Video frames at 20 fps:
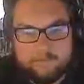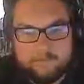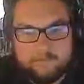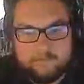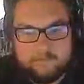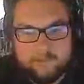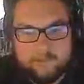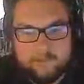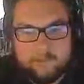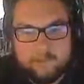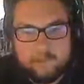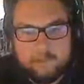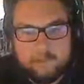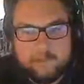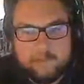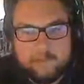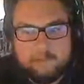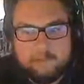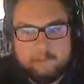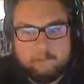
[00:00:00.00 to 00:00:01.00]
you're
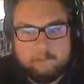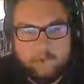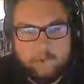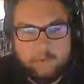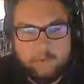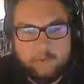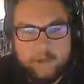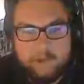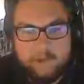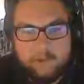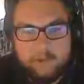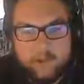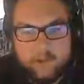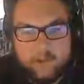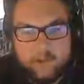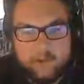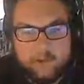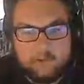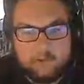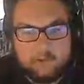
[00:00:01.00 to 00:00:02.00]
limited more by what
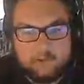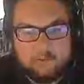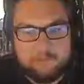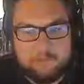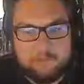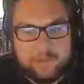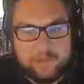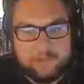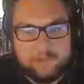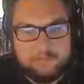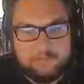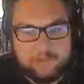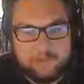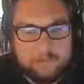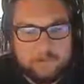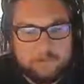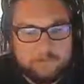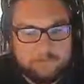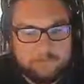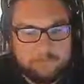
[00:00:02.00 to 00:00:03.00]
honor demands of
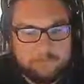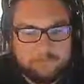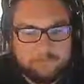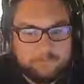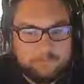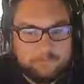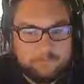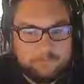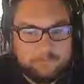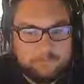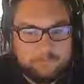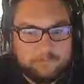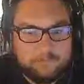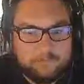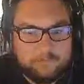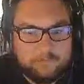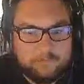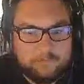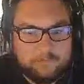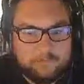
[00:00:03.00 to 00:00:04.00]
you than
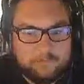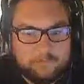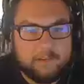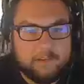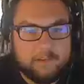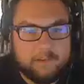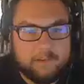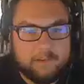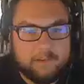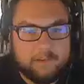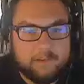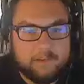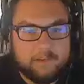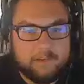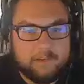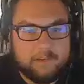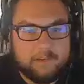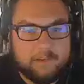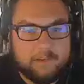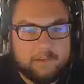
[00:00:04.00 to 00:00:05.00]
anything else.
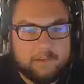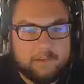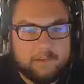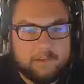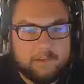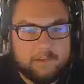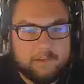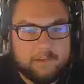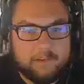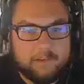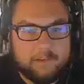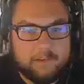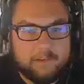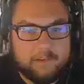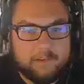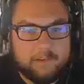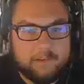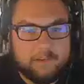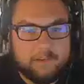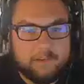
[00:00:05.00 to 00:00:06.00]
And the way to